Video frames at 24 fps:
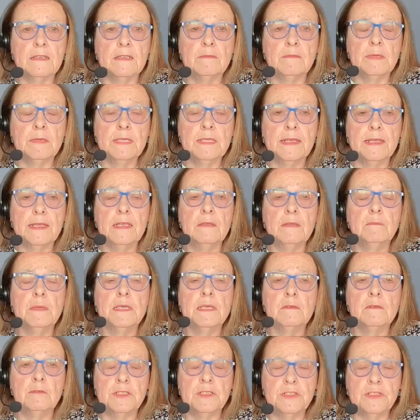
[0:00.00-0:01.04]
I mean, they
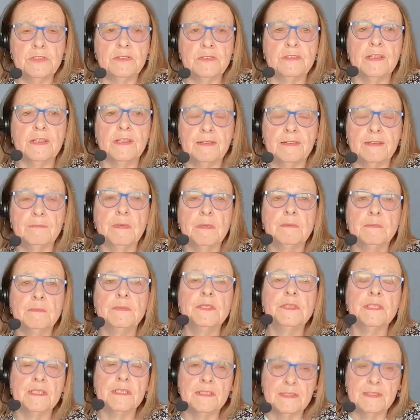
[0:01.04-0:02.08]
may wish their mum
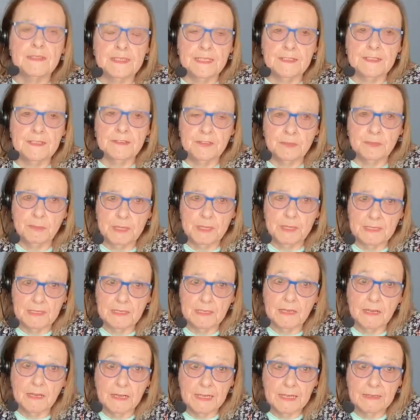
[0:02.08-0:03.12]
to continue to be
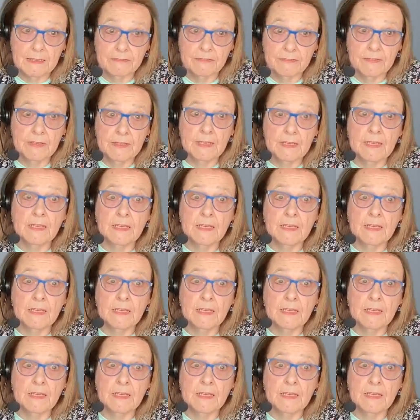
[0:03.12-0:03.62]
alive